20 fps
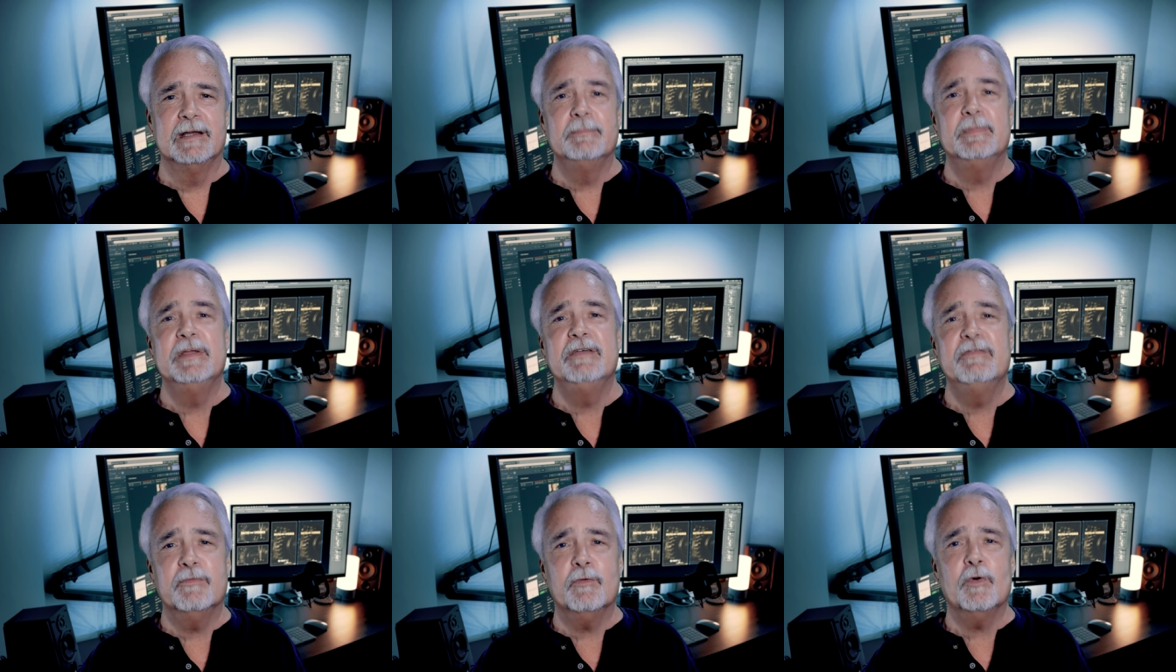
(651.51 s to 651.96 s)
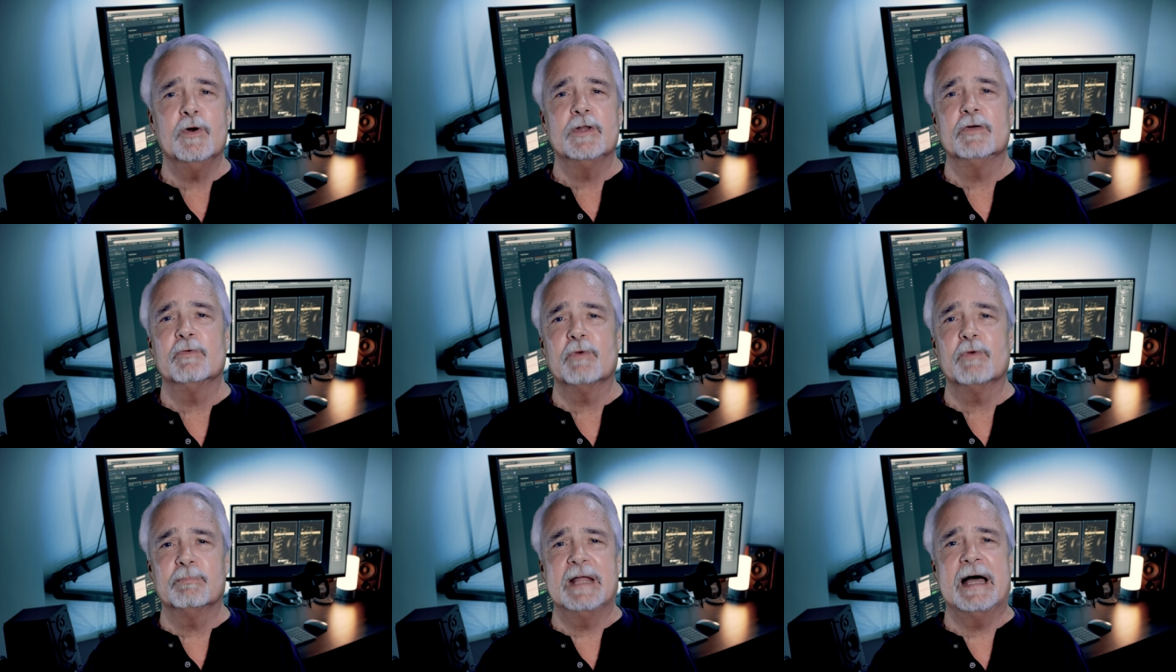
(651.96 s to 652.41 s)
before
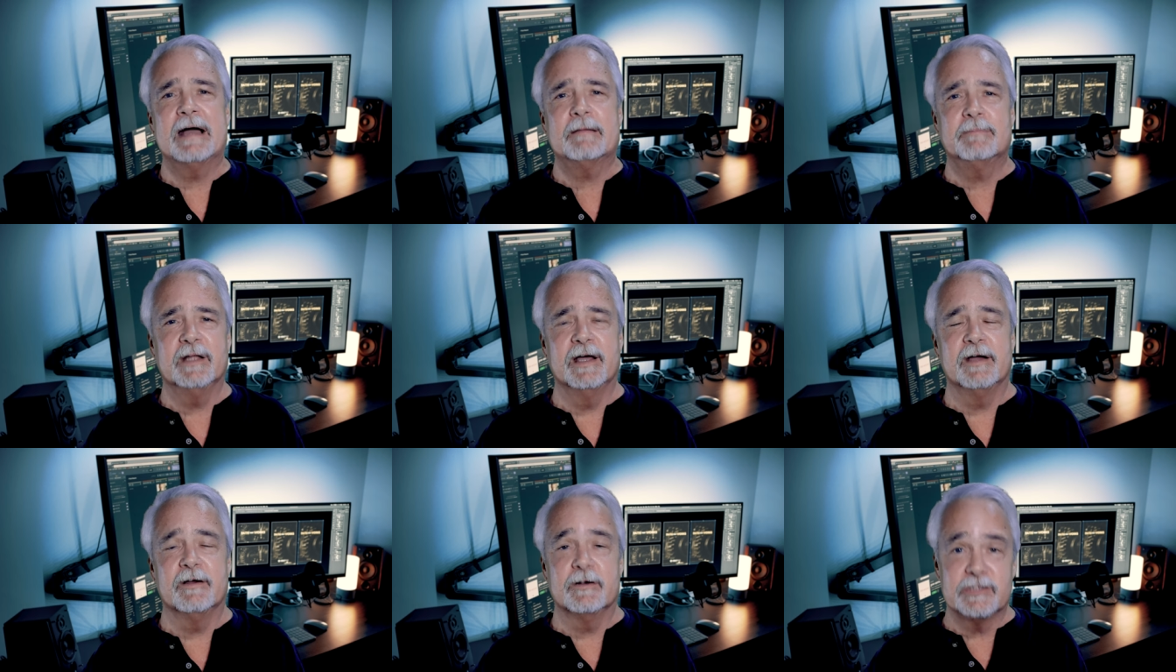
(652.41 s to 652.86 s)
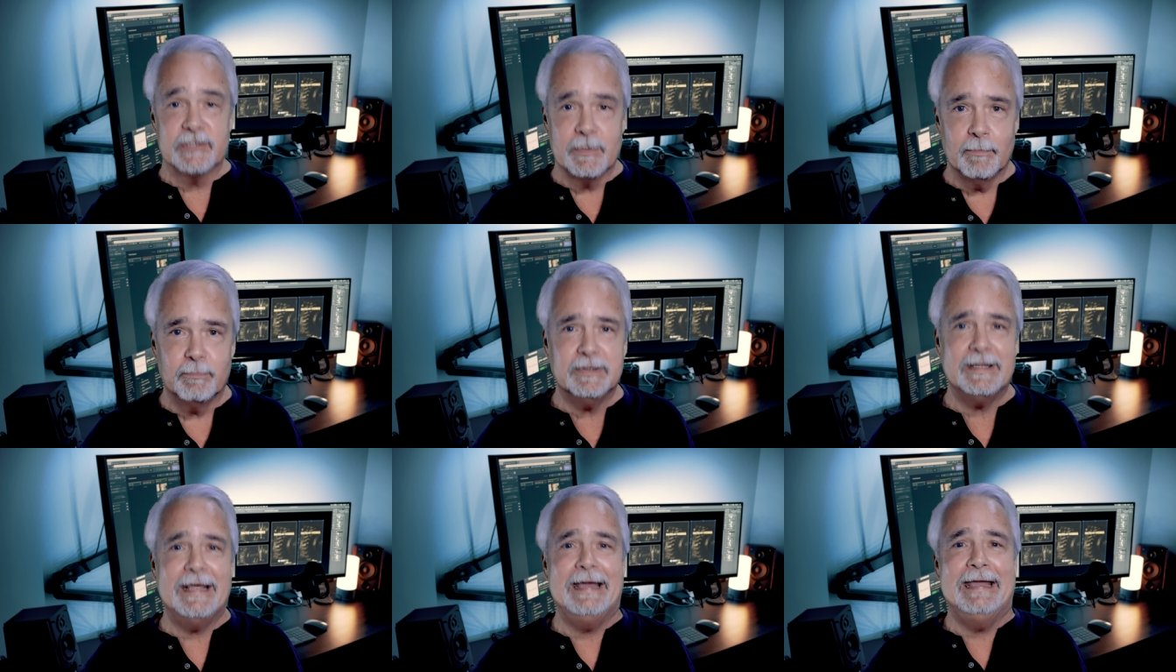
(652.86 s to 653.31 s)
there were black players
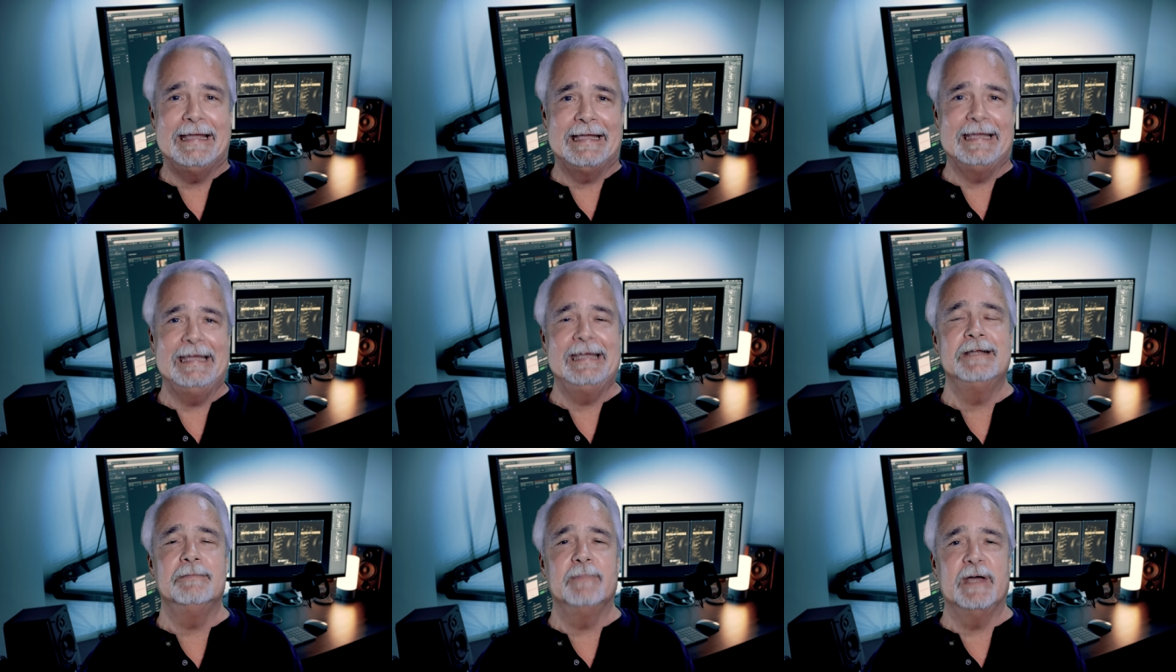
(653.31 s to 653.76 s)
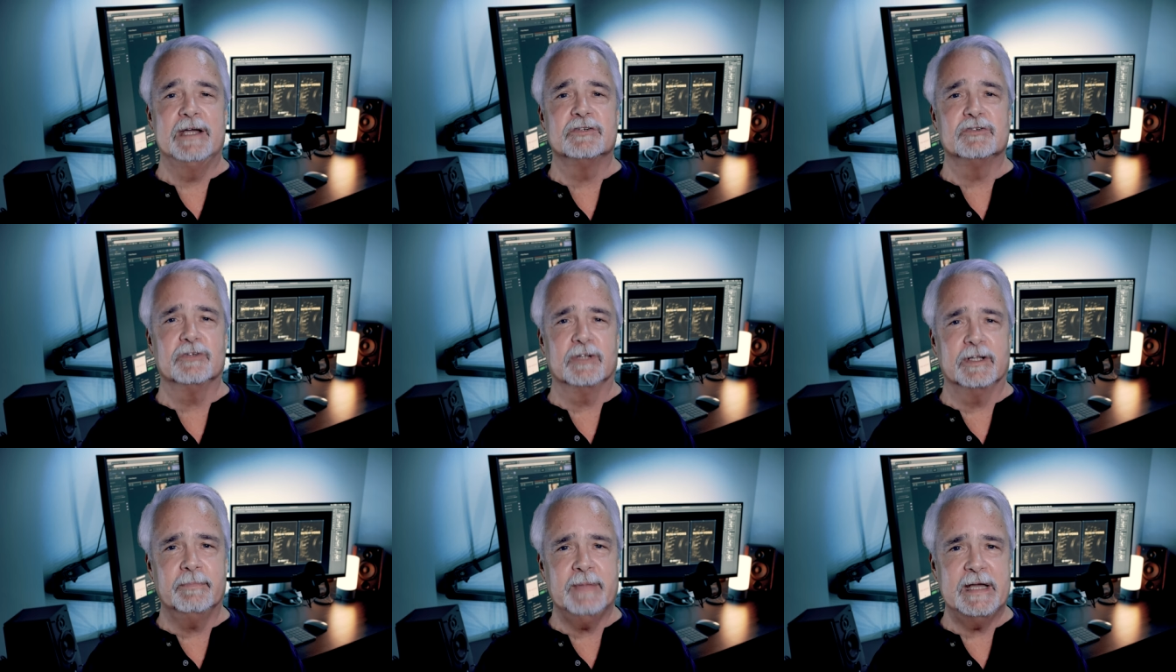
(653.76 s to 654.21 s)
playing in
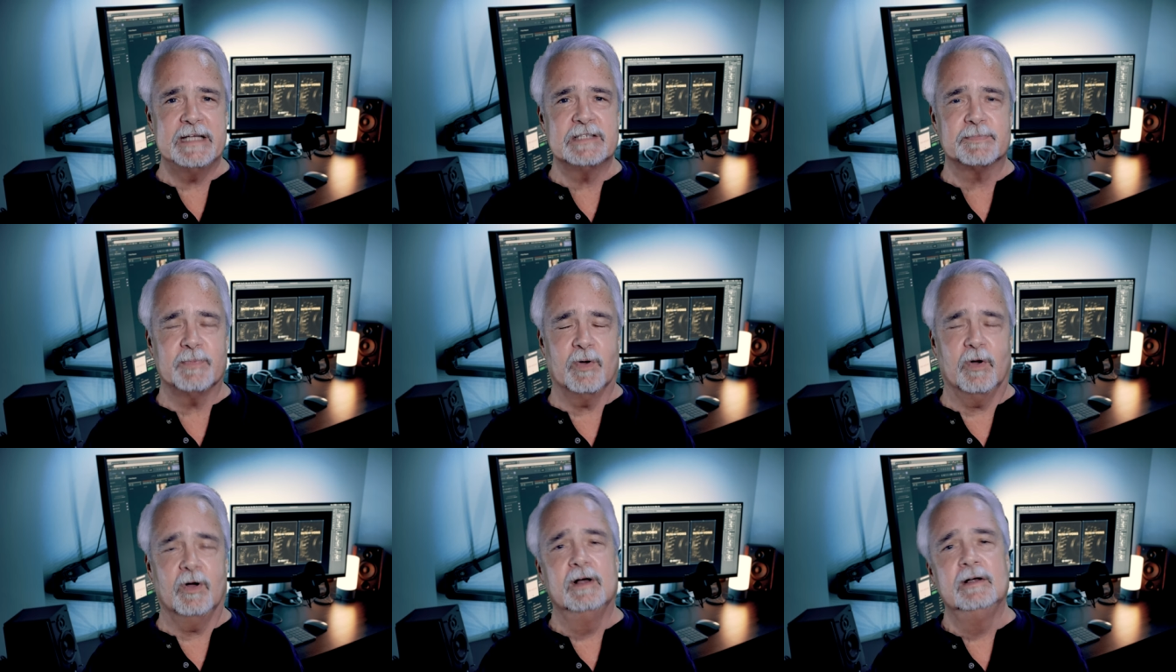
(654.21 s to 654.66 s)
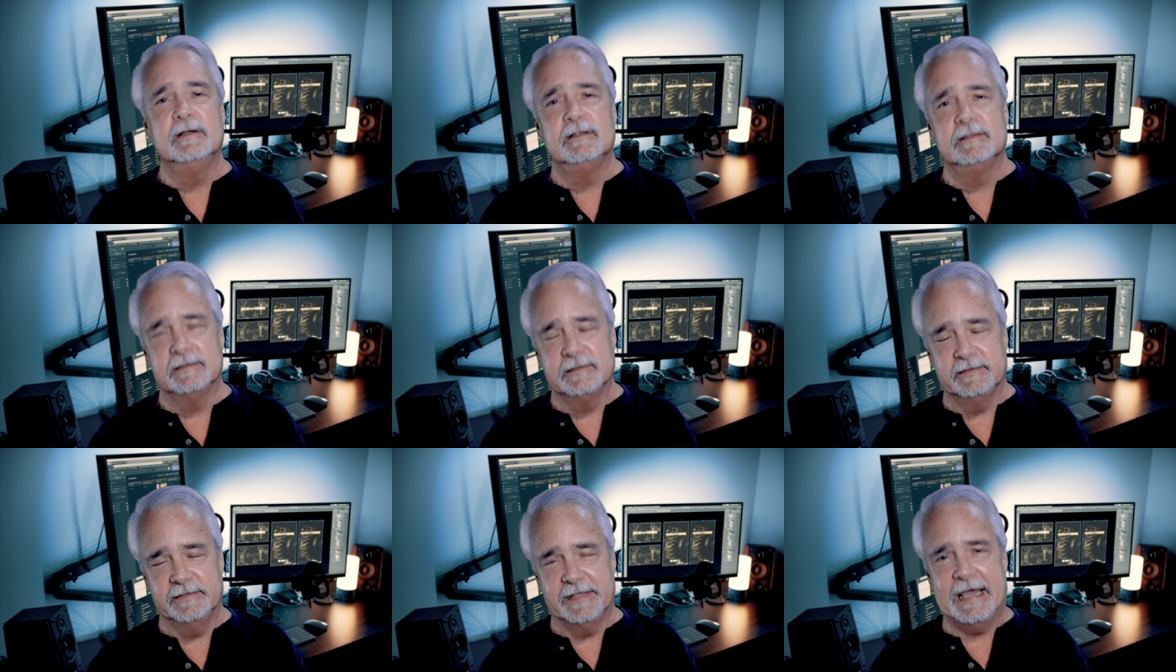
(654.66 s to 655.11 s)
Major League Baseball.
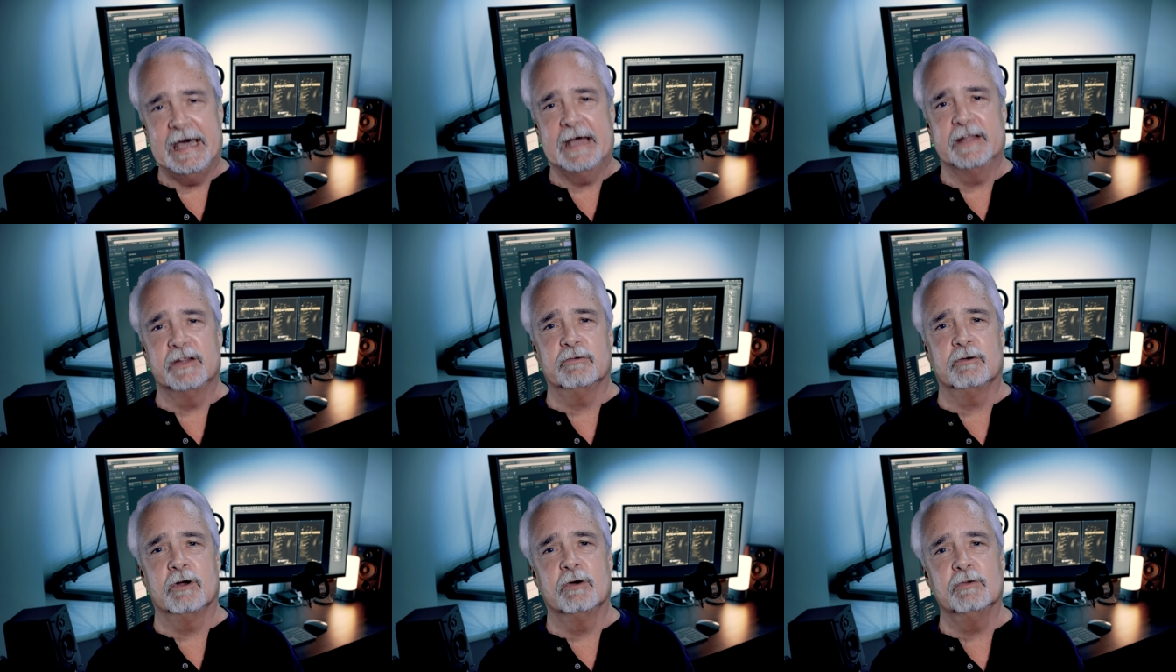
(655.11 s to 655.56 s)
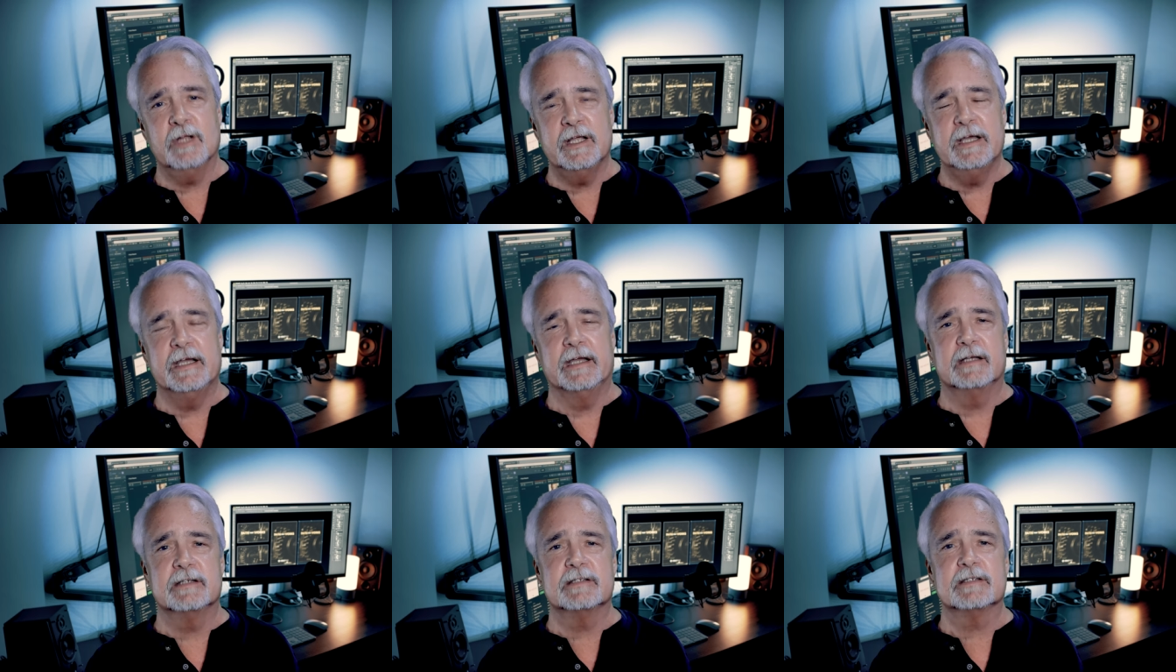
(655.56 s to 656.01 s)
They had their own
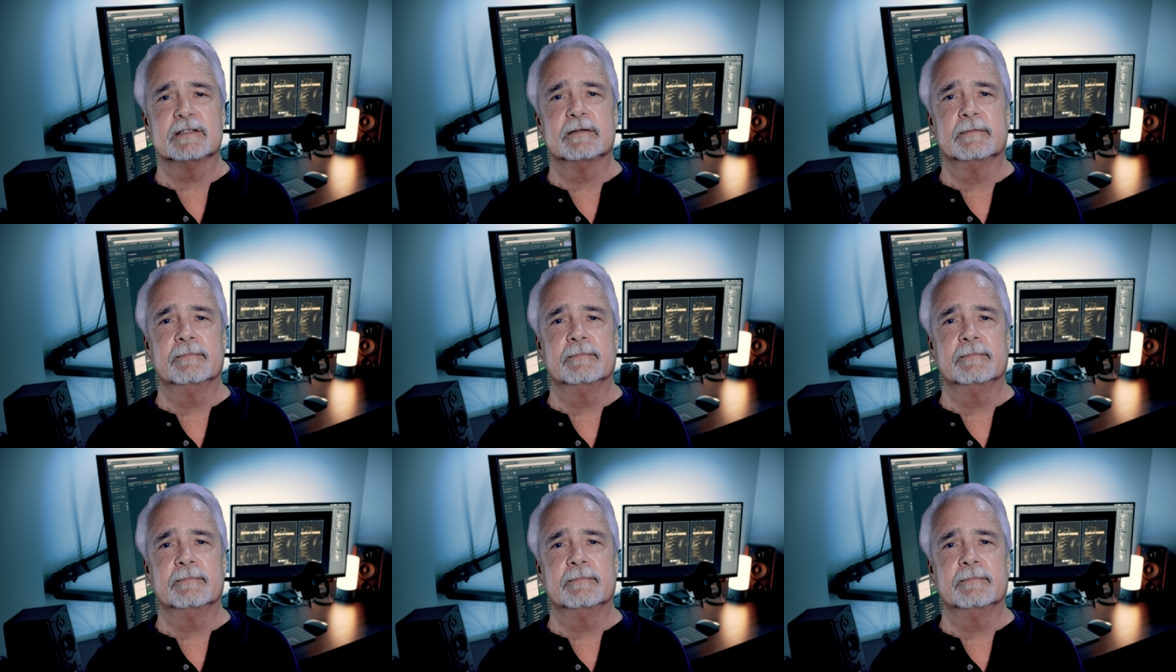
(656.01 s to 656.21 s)
leagues.